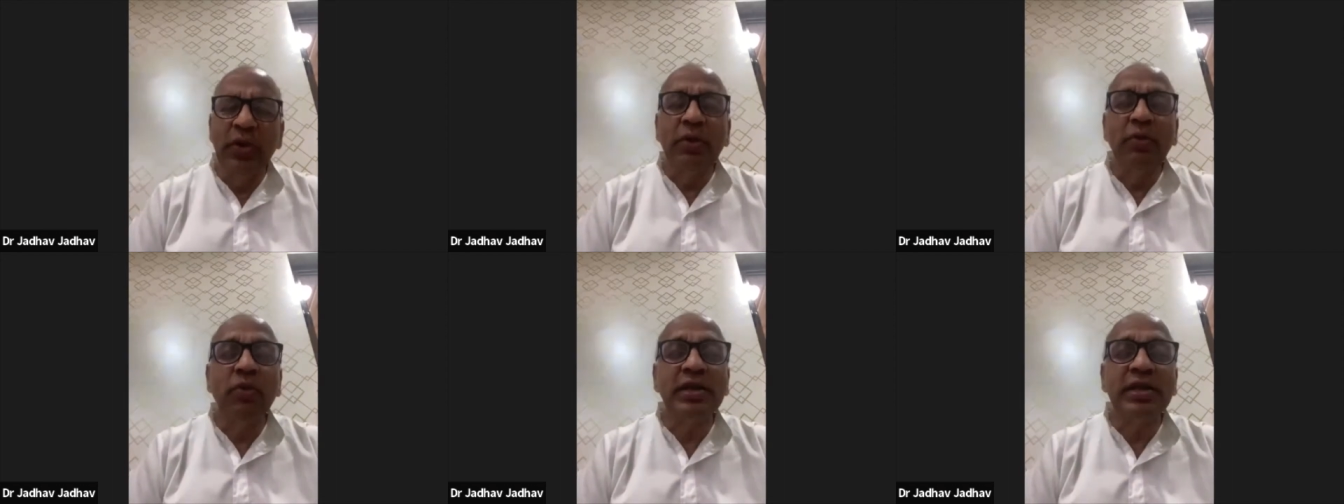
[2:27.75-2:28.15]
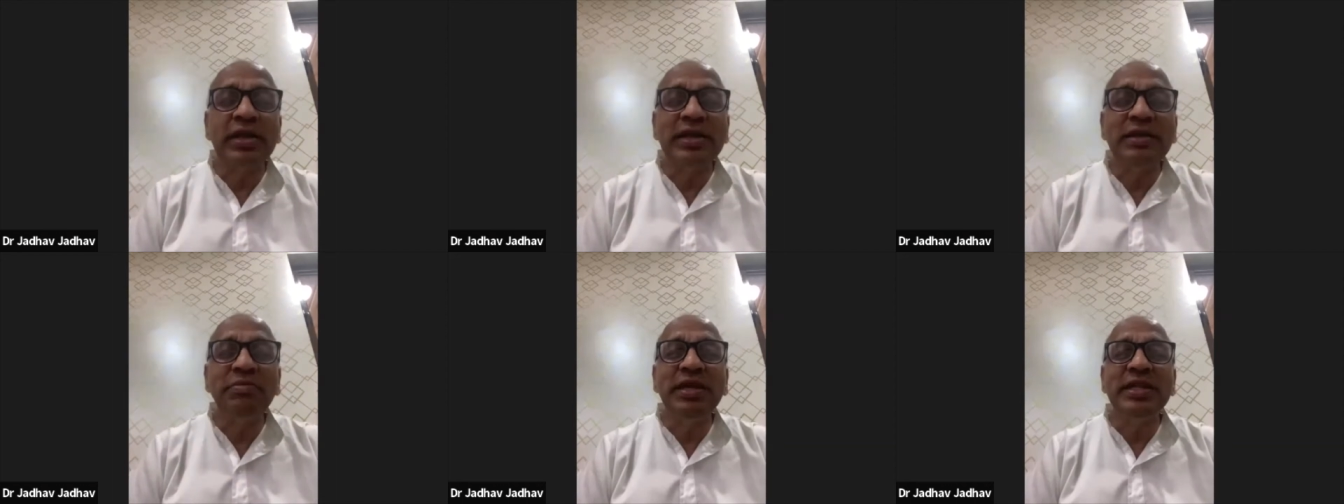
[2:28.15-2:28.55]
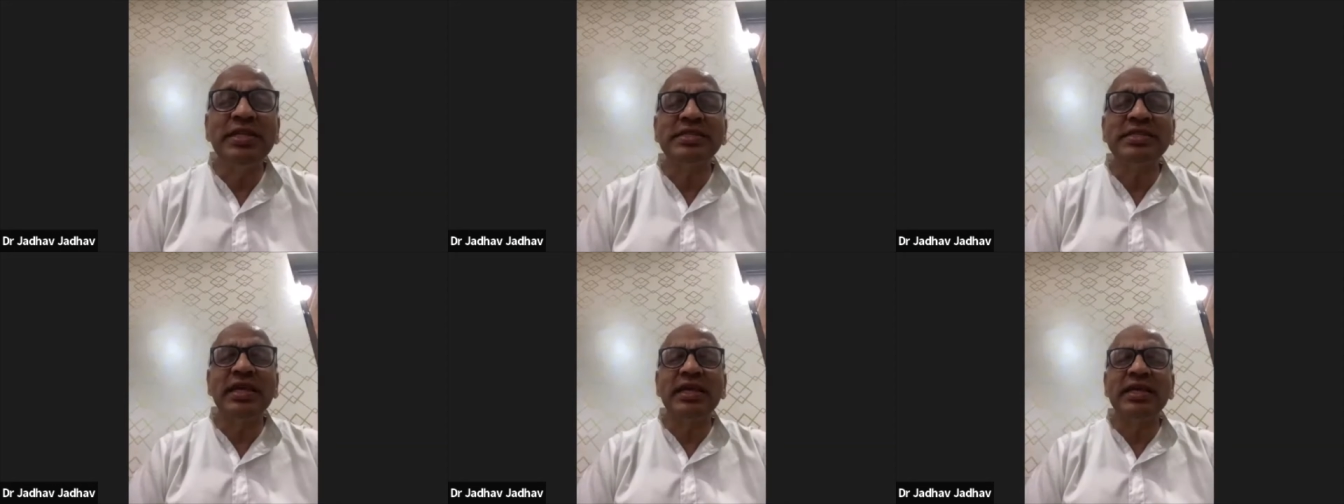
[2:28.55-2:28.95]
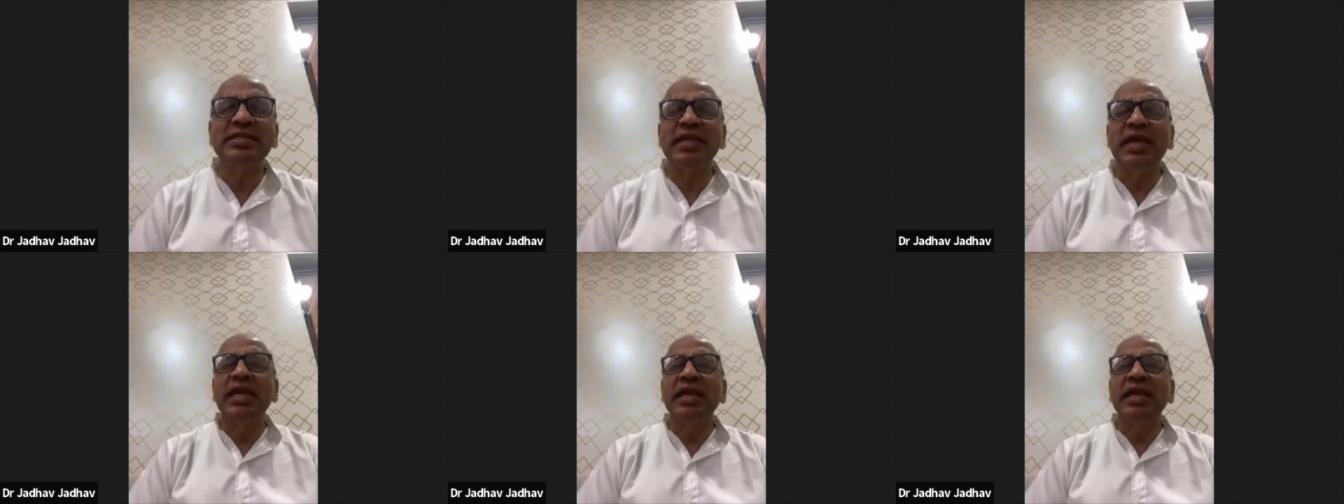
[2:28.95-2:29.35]
What it means is
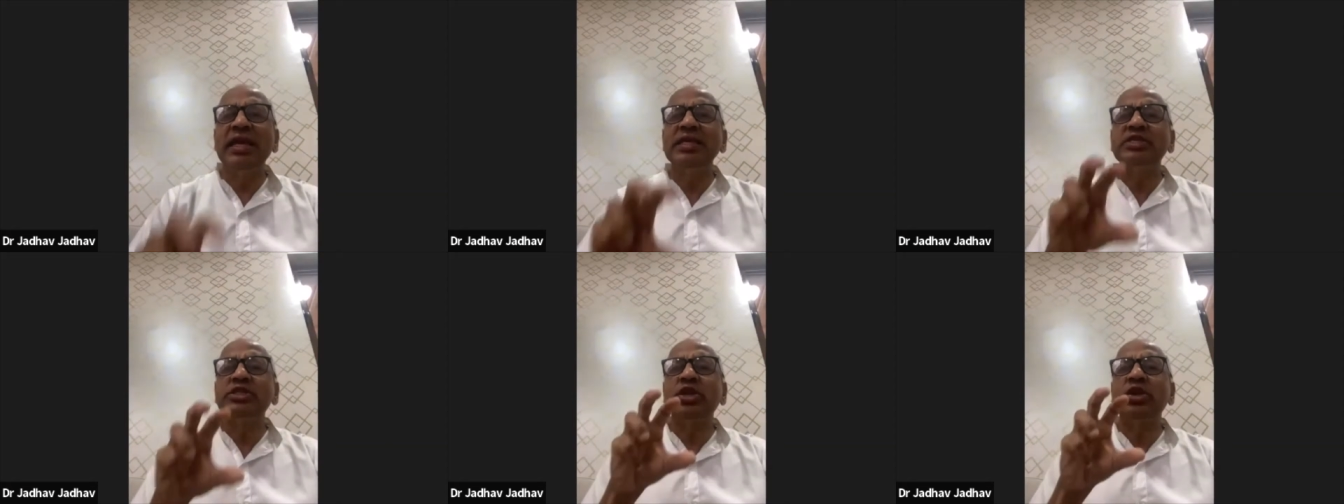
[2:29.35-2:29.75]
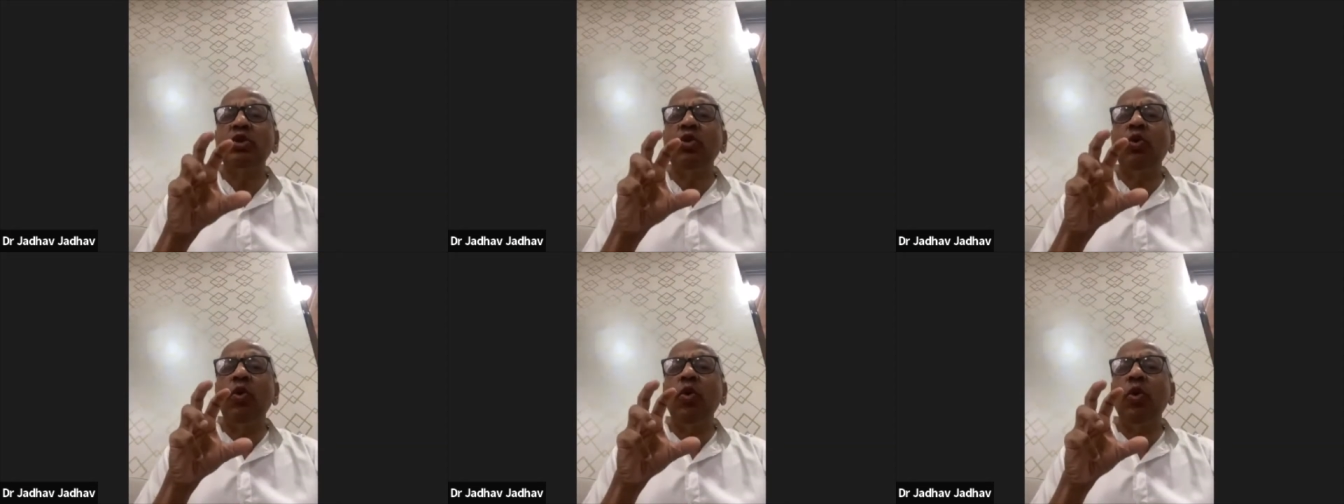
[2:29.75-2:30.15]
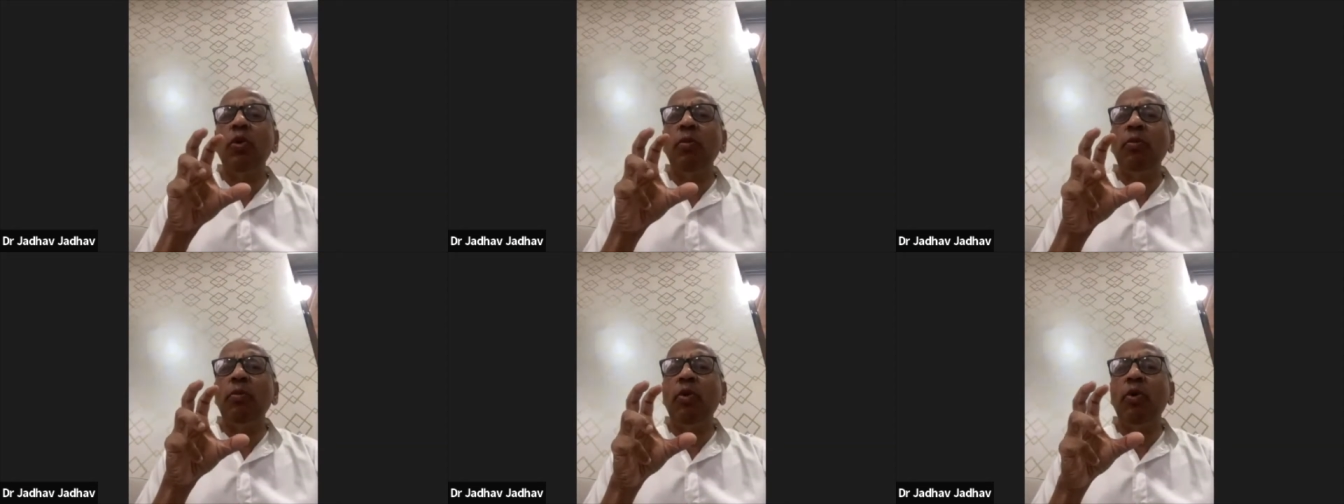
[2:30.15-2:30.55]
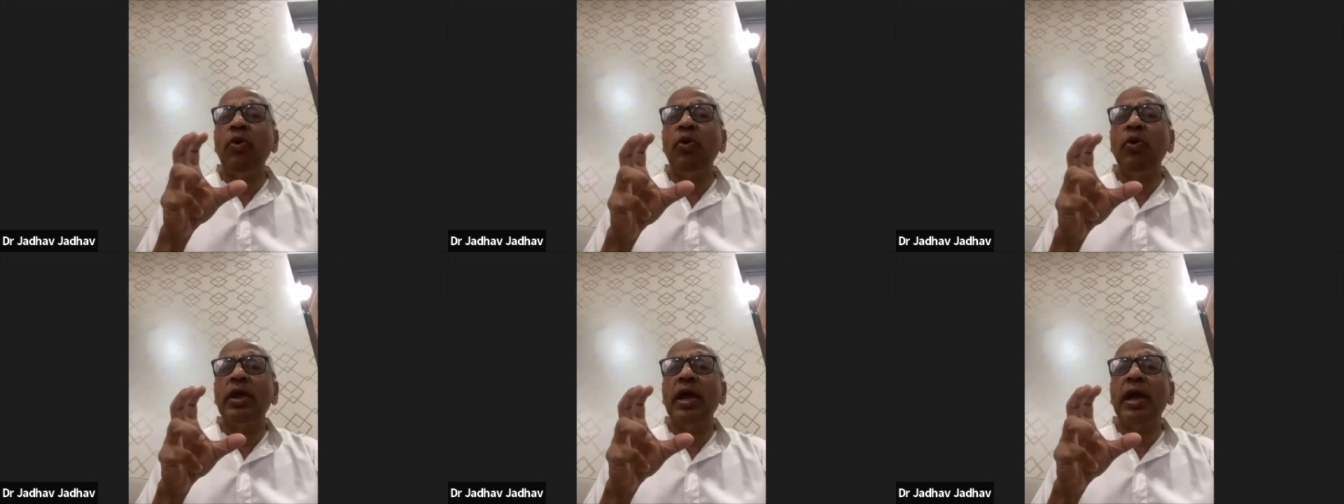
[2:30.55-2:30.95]
he is no
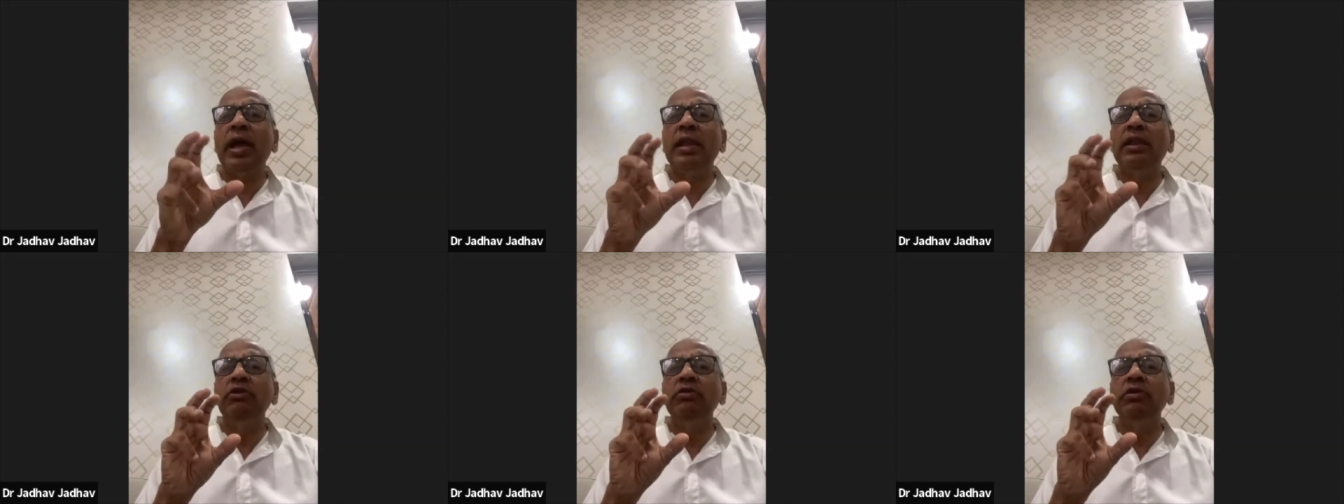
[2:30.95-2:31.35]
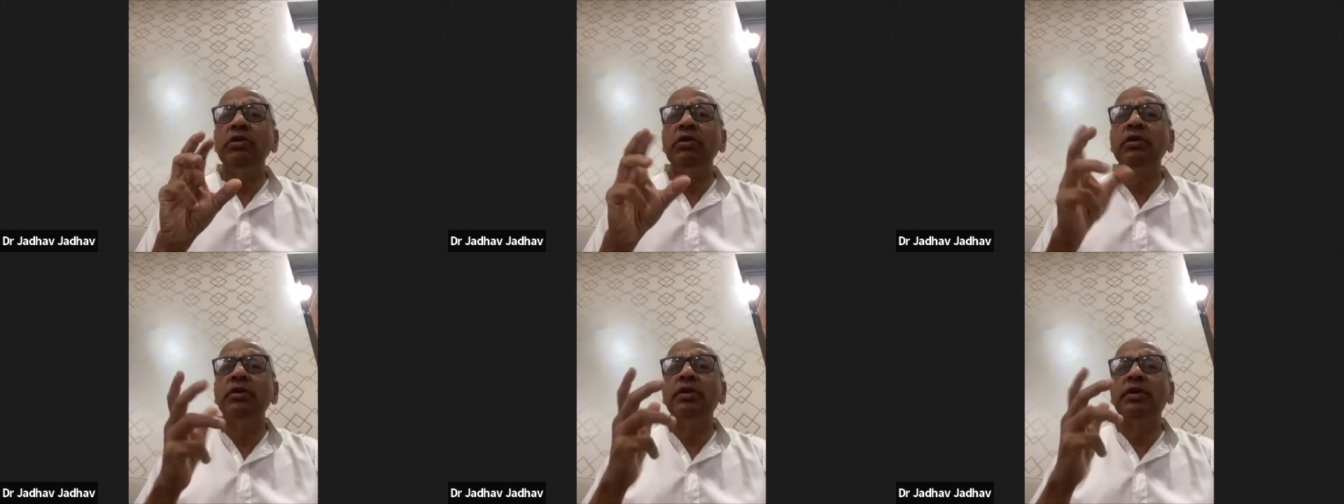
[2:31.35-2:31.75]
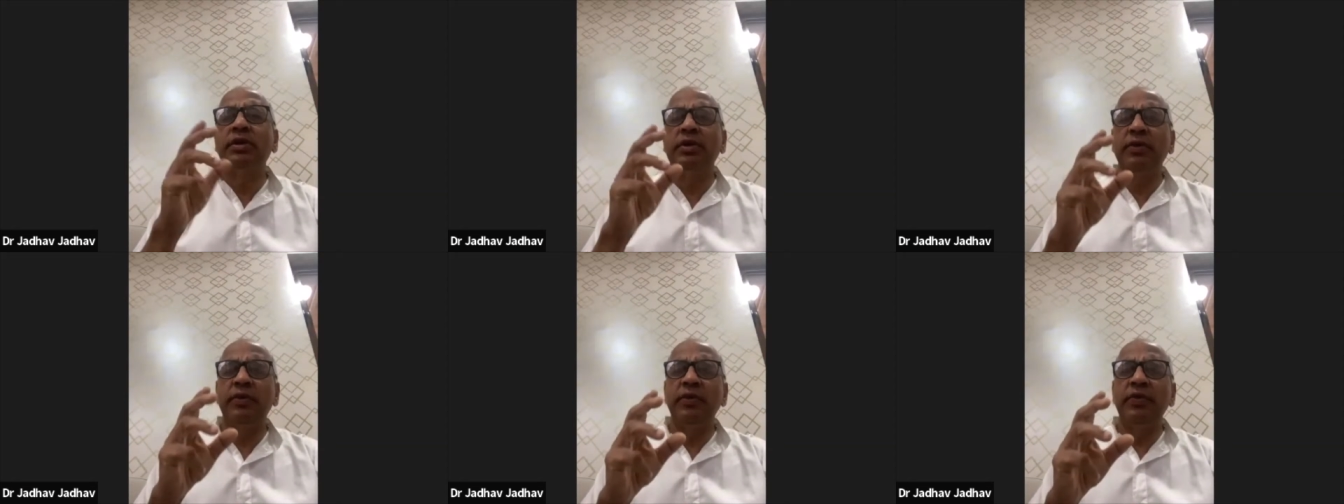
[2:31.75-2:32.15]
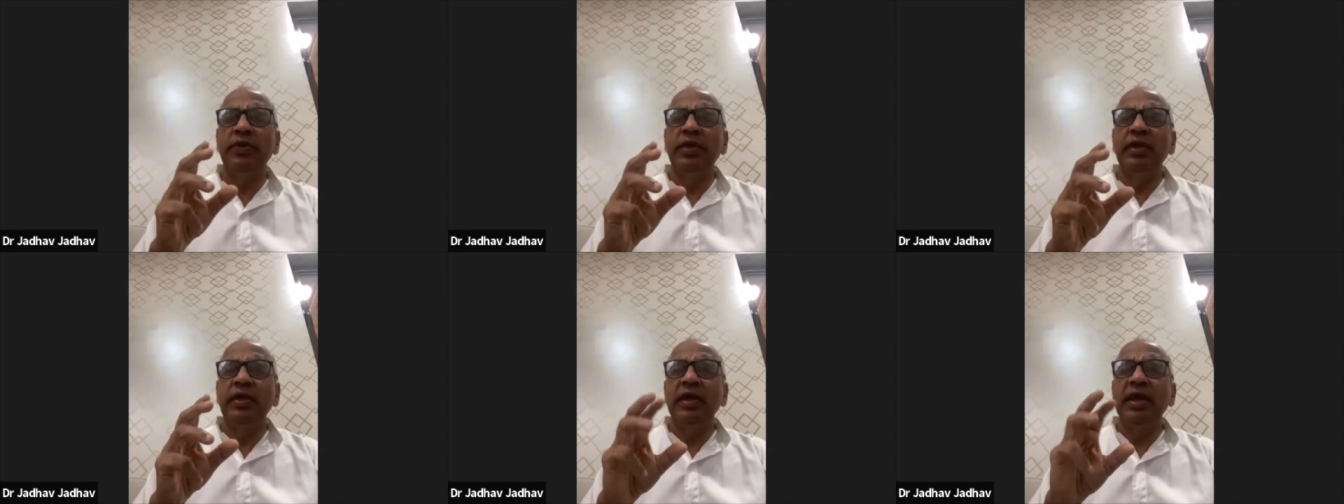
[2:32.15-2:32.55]
more allured,
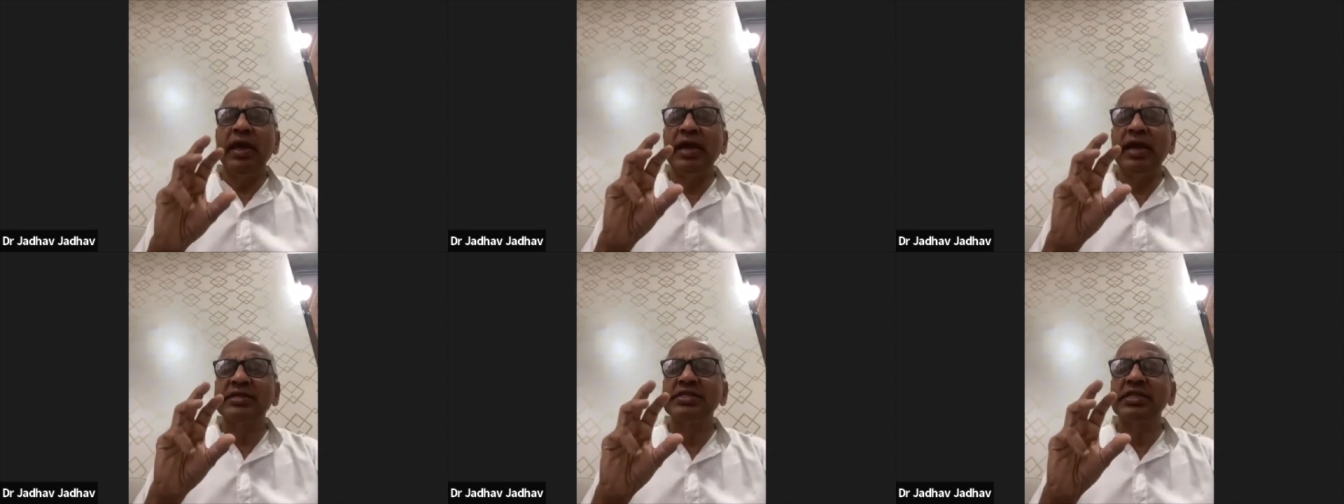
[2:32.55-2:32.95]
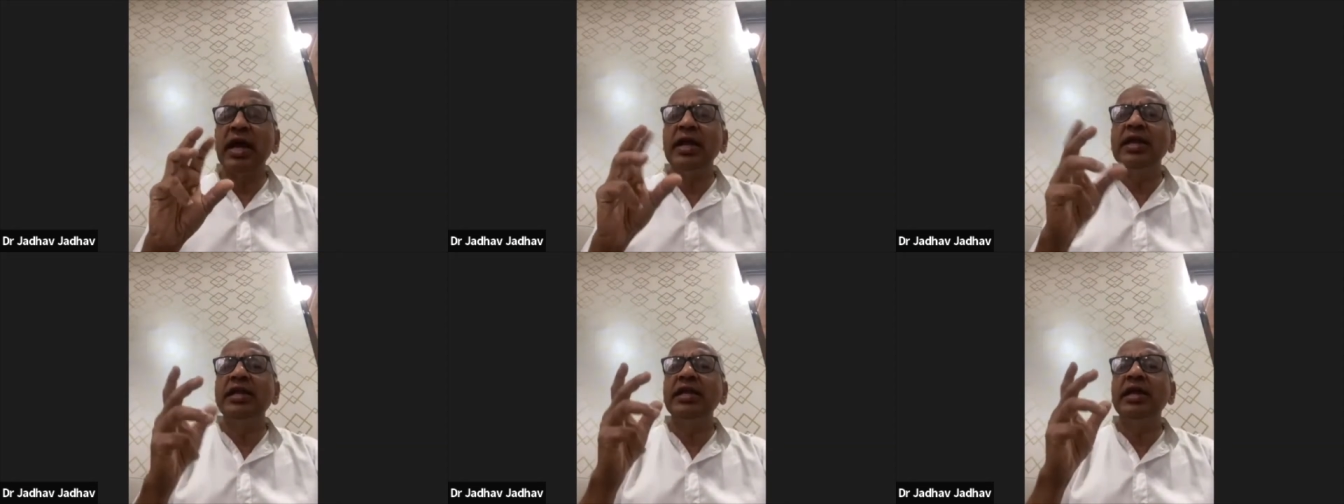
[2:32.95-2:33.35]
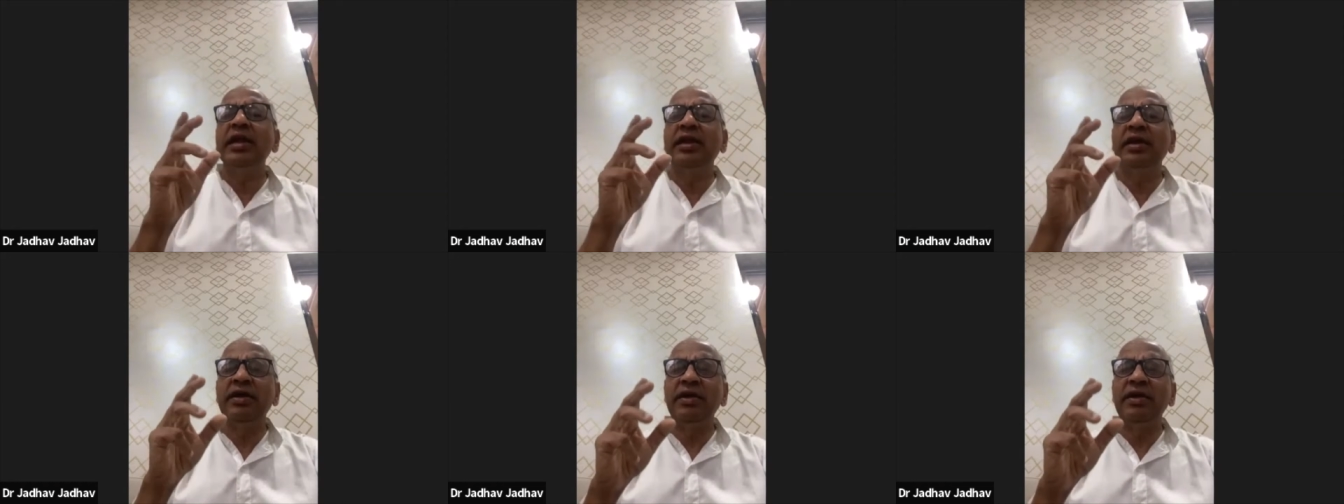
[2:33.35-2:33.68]
excited,